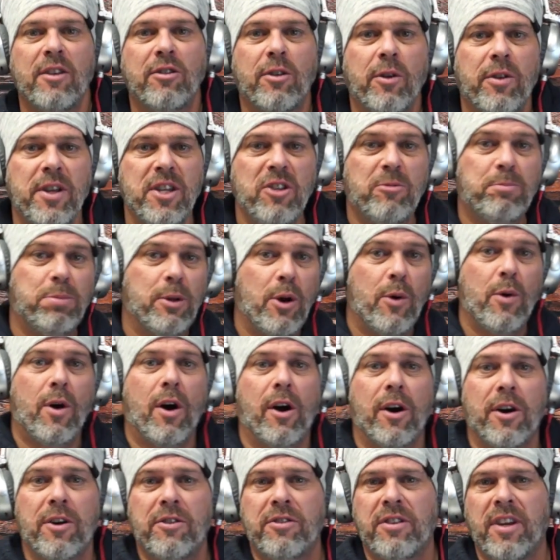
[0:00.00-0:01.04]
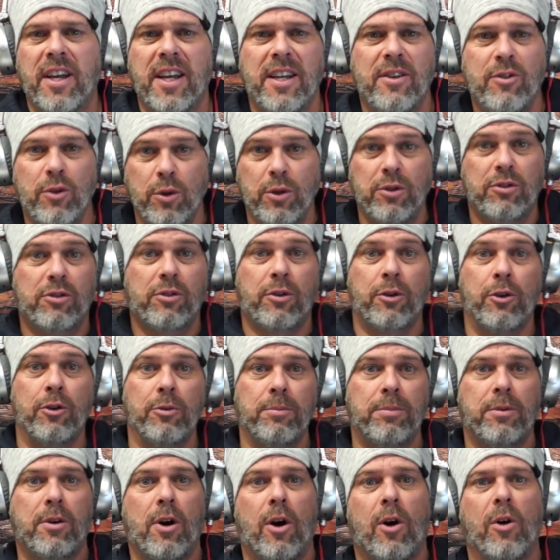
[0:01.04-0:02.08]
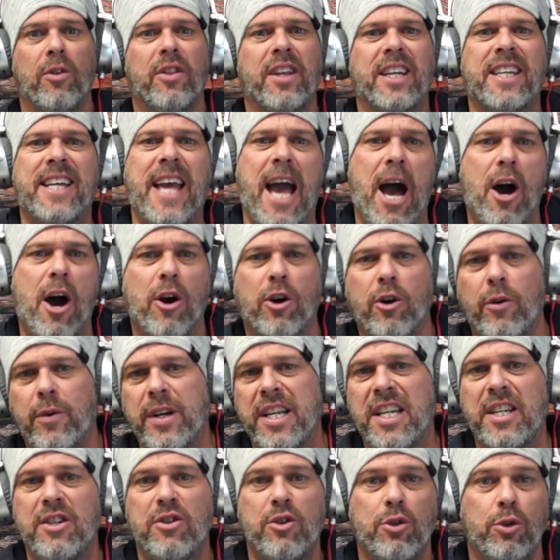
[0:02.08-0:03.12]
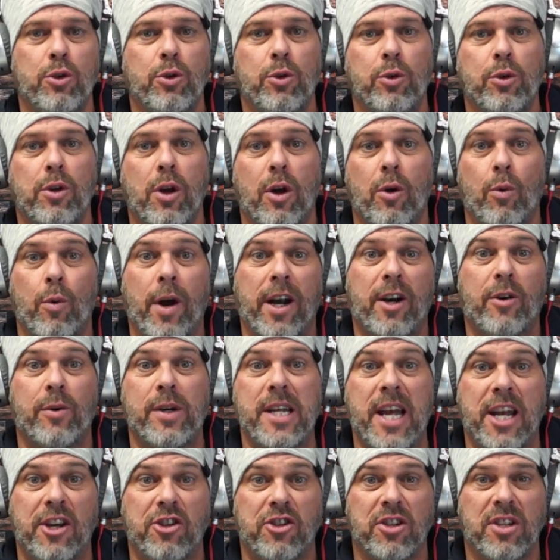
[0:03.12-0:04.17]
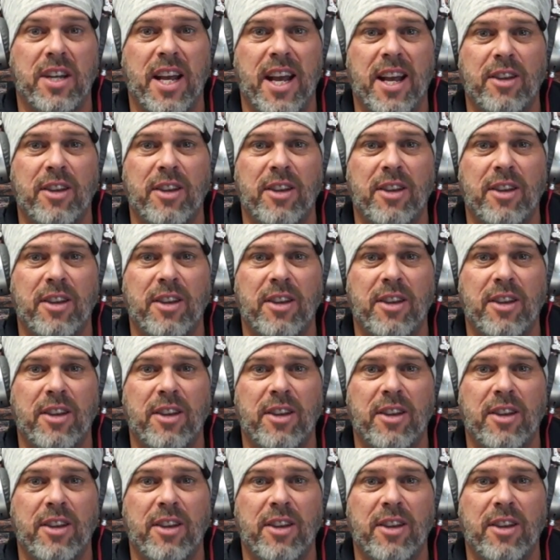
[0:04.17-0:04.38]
so these blowhards, a nudist group called the Calgary Nude Recreation,